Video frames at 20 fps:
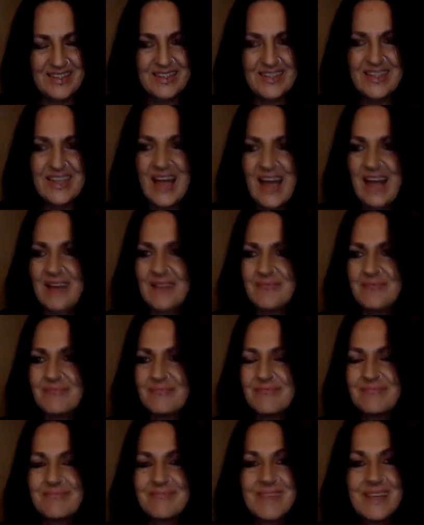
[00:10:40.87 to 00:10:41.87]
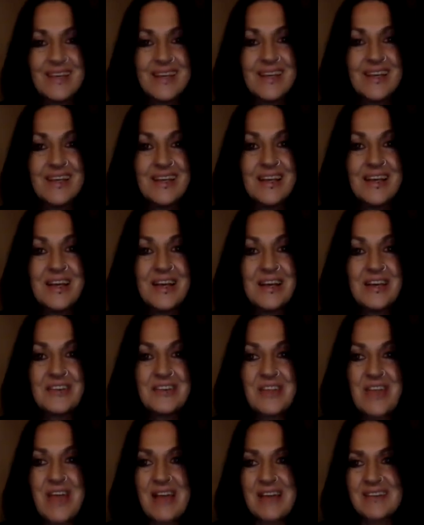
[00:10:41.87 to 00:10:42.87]
yeah.
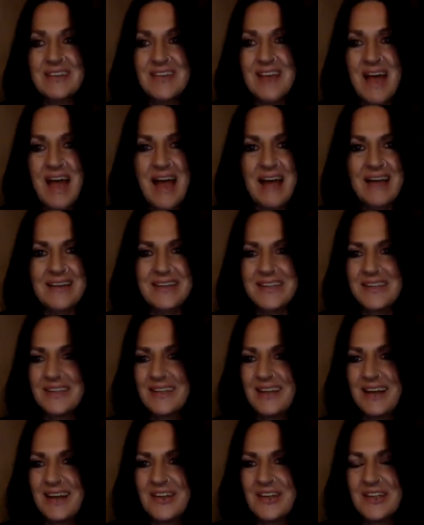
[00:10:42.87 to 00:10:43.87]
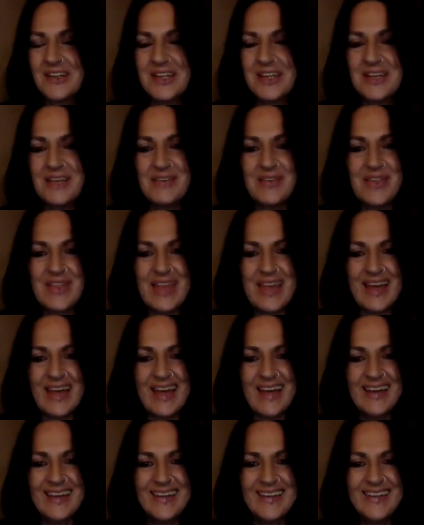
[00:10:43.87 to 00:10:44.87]
So that's that. I'm going to leave it
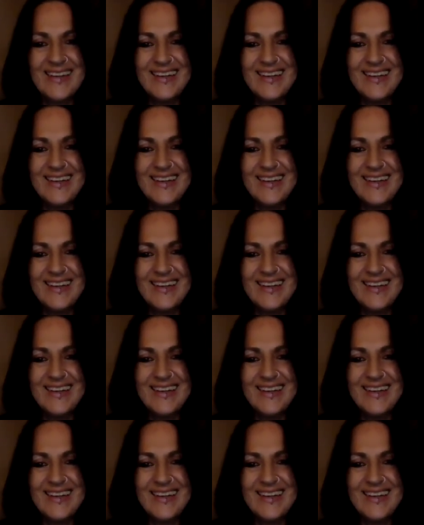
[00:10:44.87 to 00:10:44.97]
there.